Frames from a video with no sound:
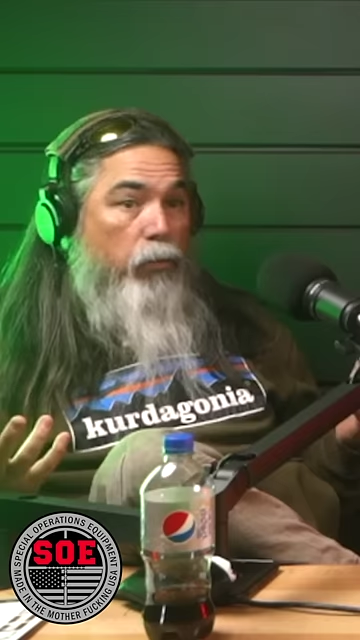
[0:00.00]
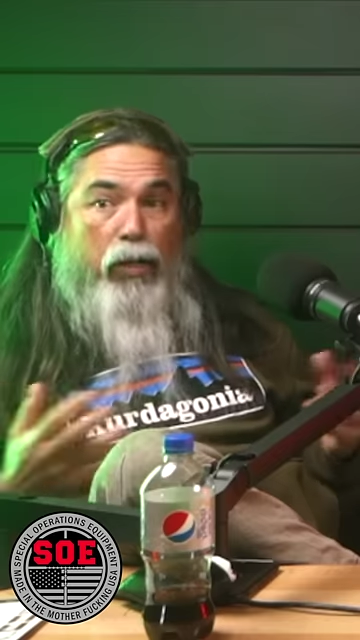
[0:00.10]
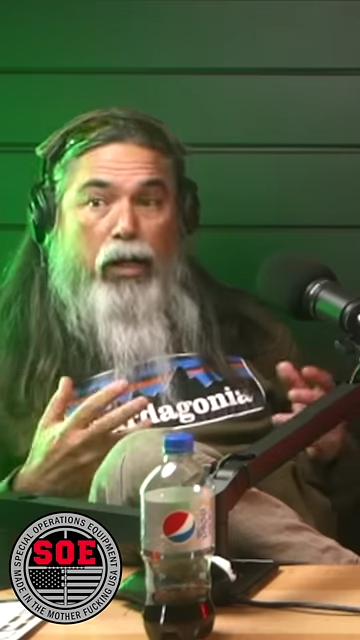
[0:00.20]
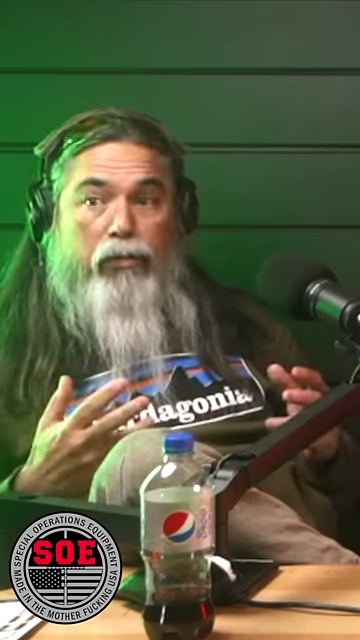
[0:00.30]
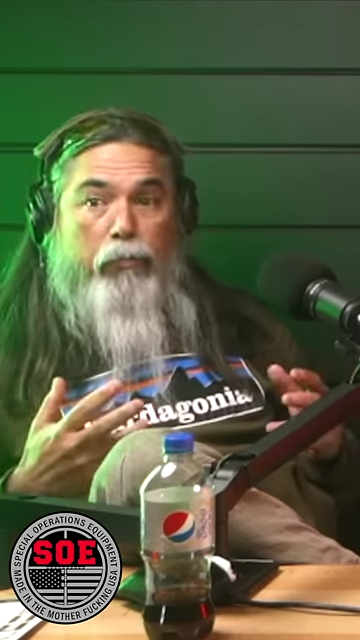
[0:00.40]

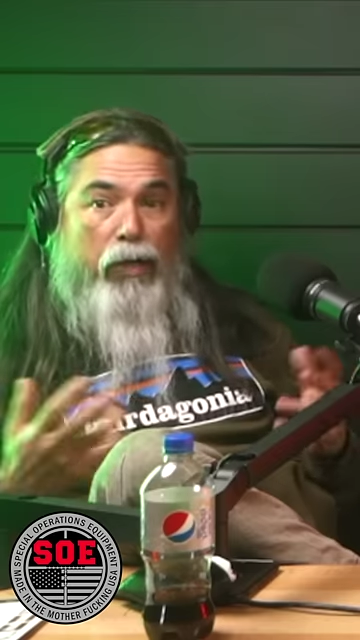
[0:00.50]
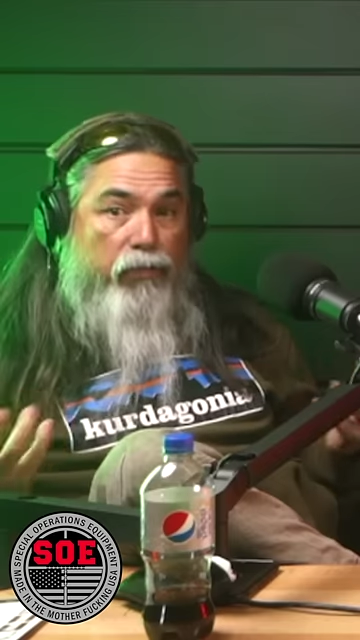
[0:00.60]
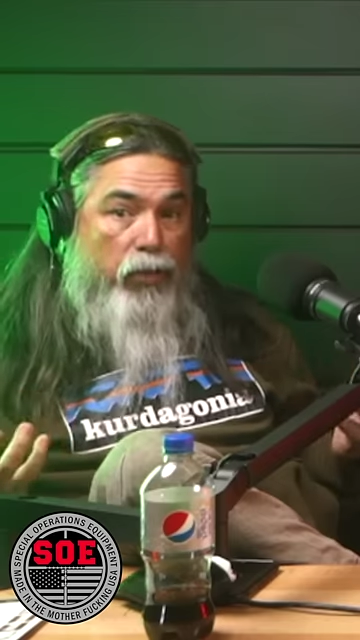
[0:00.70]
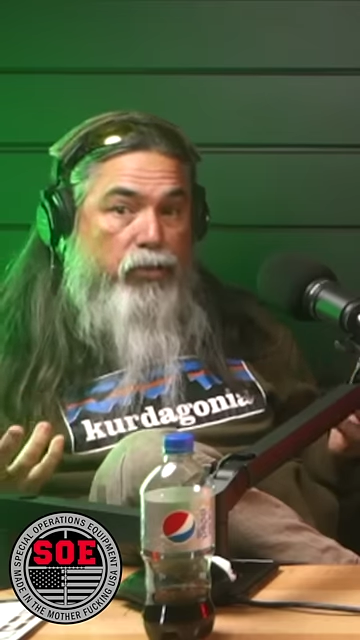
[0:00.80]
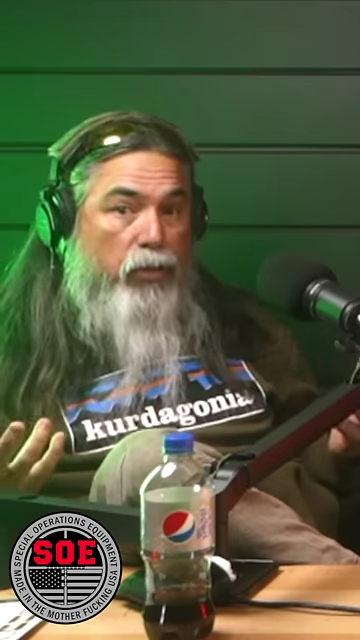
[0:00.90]
Glocks
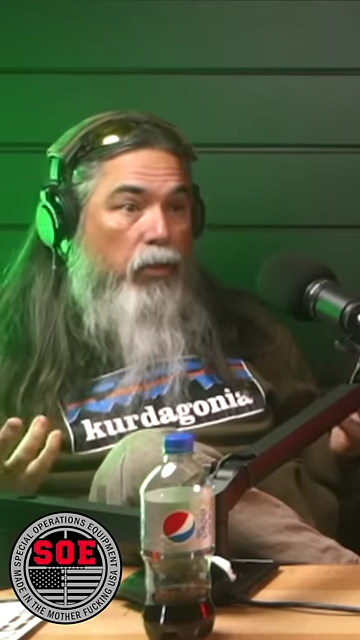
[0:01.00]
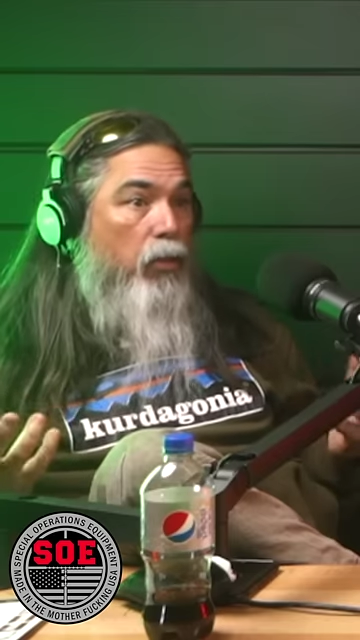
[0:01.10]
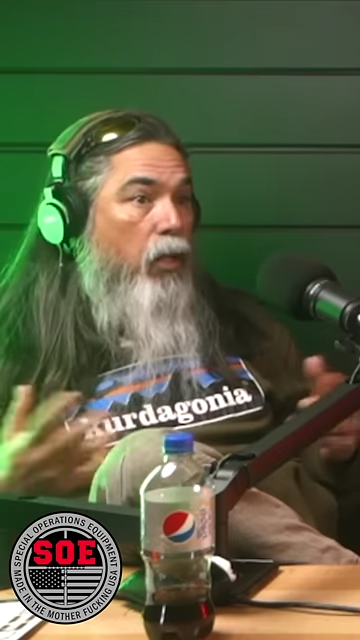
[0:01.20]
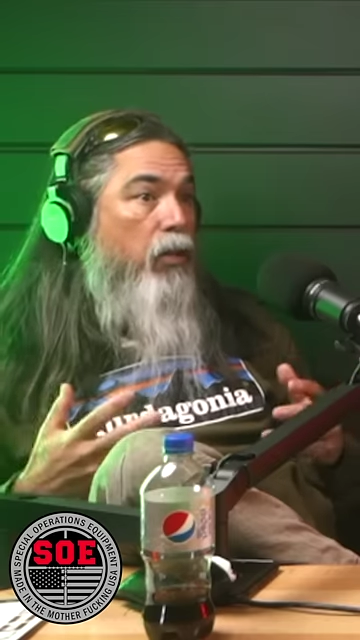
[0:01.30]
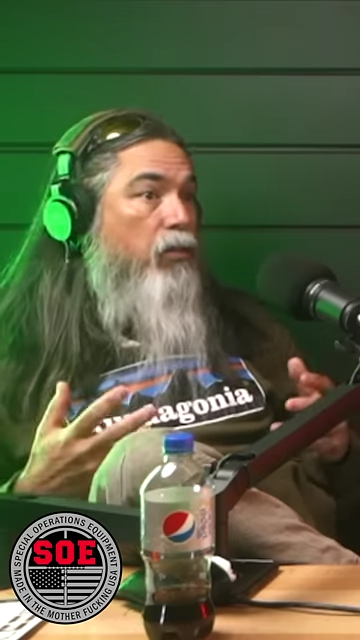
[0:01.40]
malfunction.
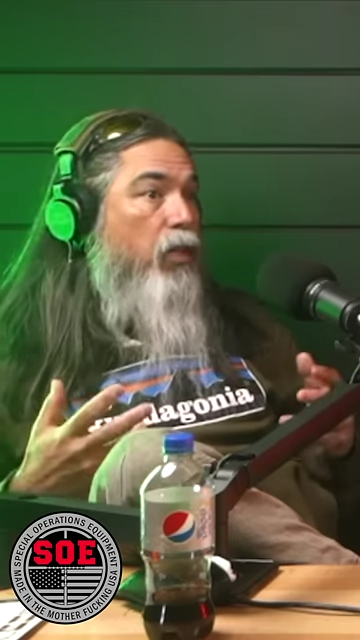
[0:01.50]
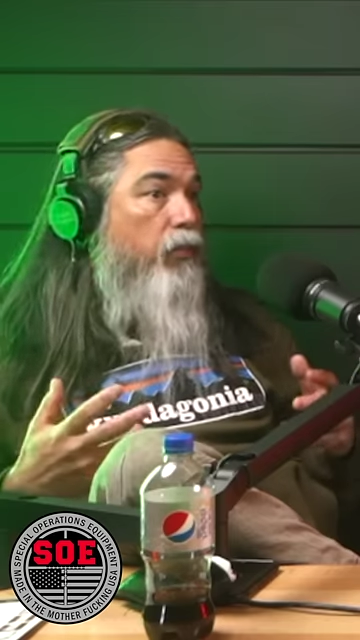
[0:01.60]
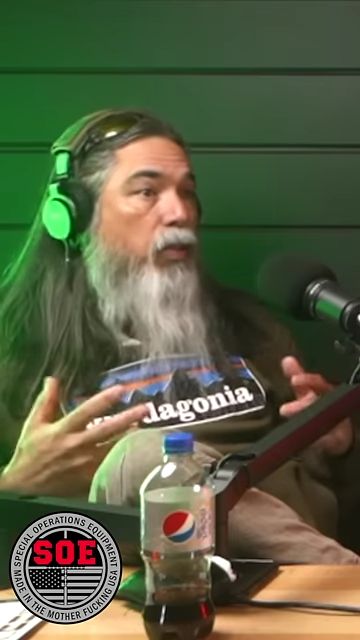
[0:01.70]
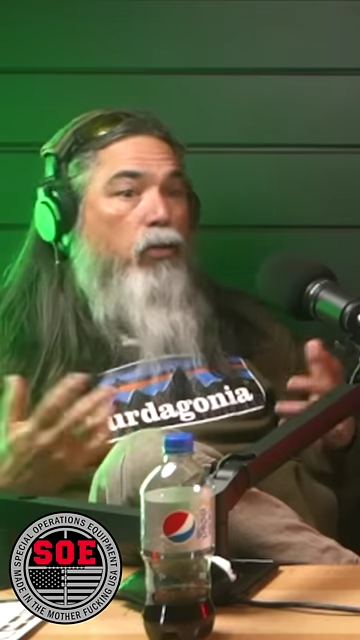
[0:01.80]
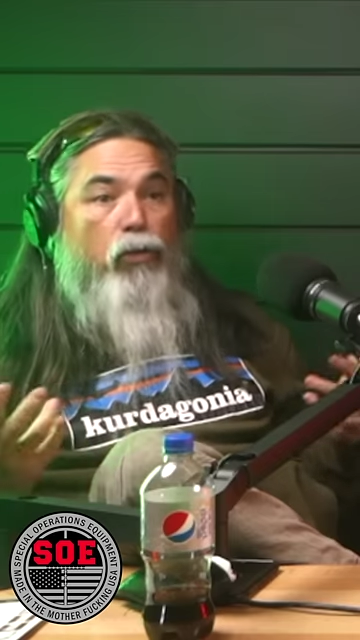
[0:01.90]
Glocks,
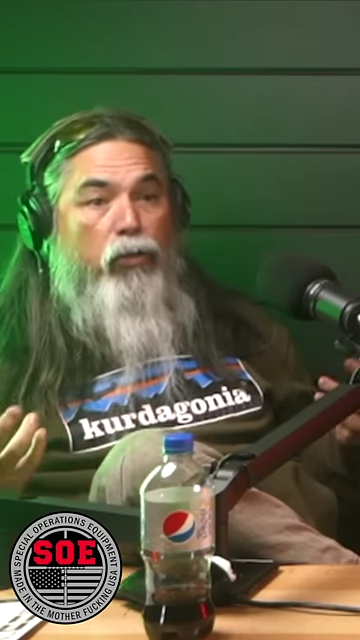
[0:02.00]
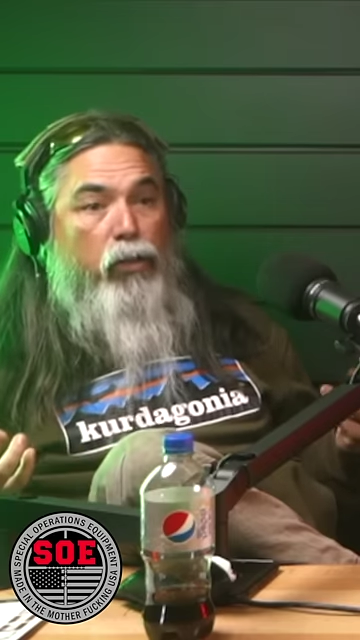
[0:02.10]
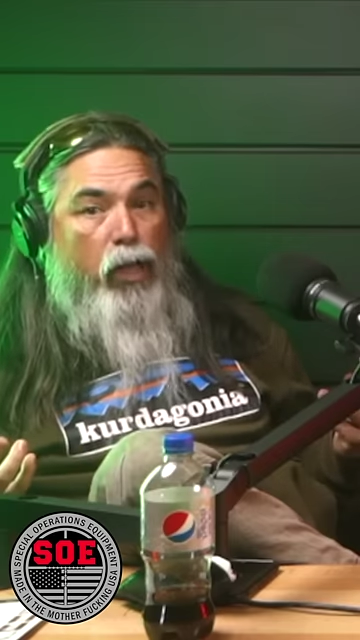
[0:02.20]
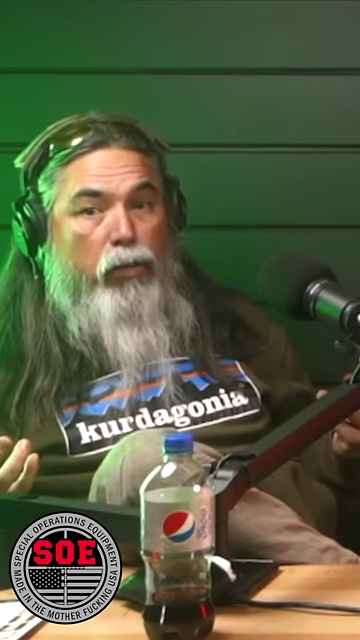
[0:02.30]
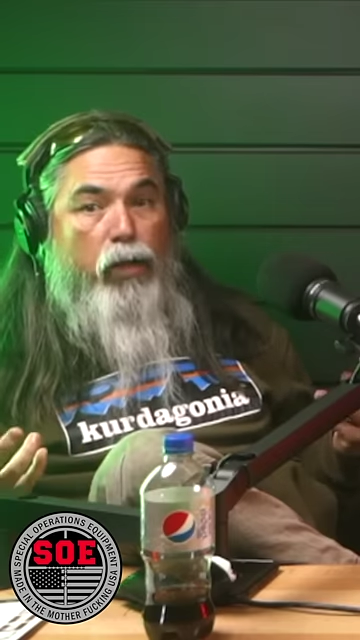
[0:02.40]
if you don't hold a
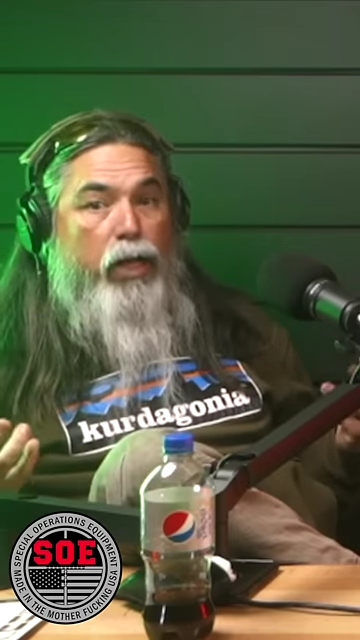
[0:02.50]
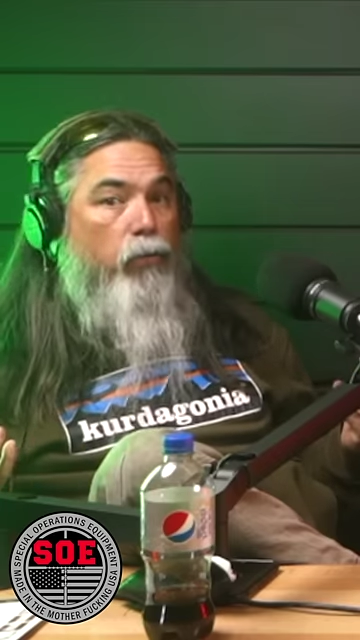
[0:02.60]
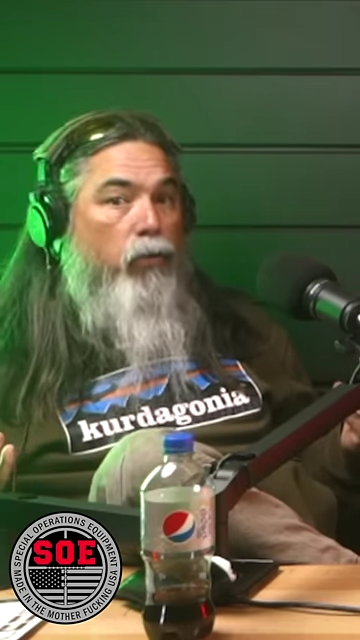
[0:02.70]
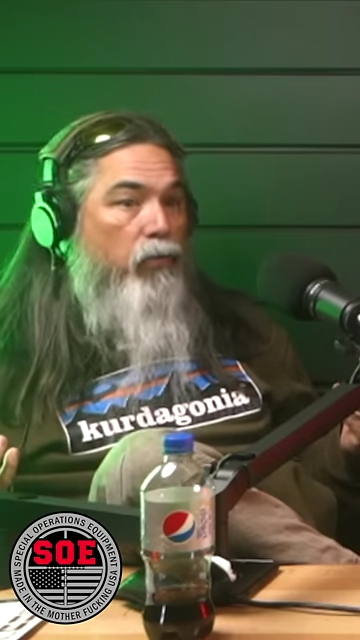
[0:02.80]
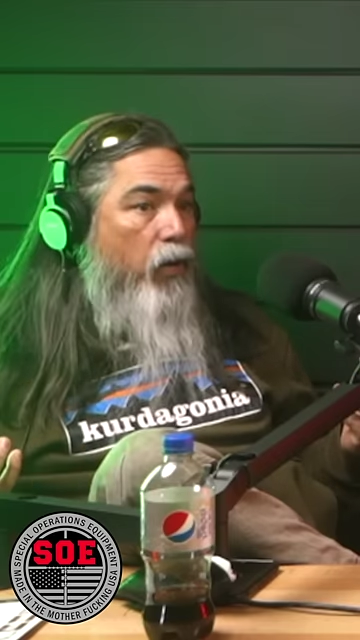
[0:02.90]
Glock right,
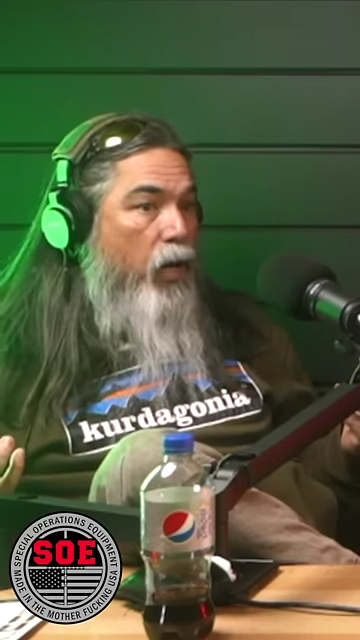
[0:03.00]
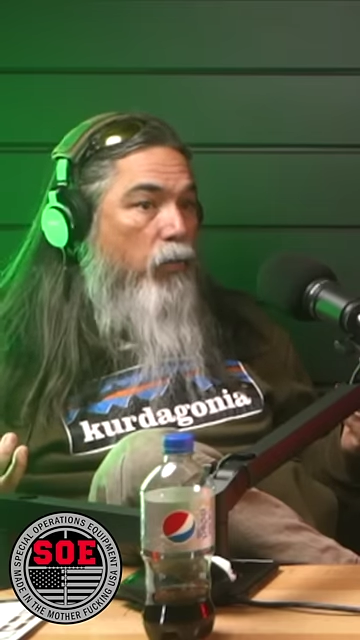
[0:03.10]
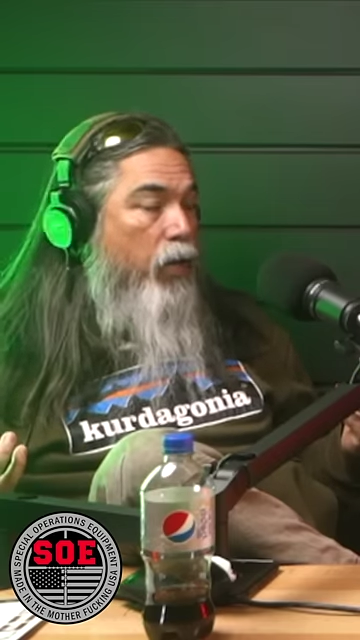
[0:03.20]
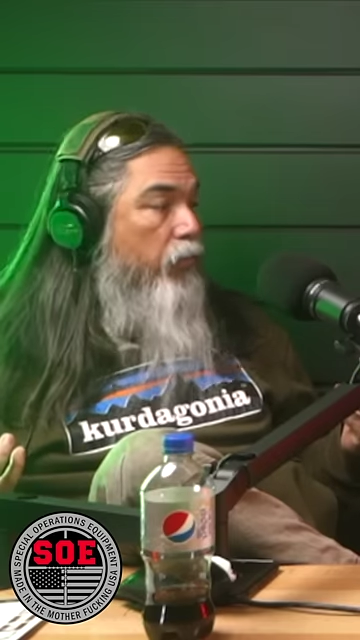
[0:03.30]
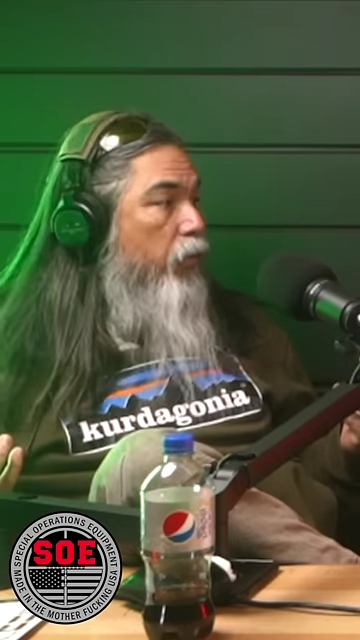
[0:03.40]
it won't fire
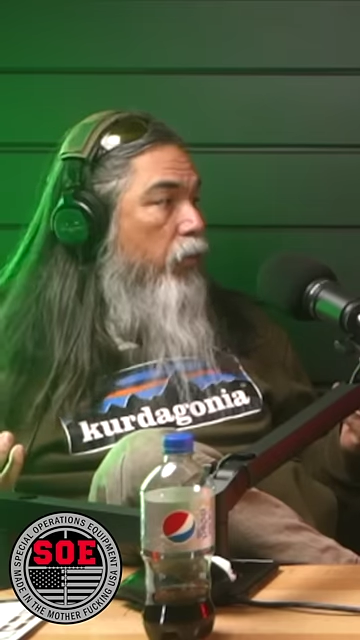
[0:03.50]
right for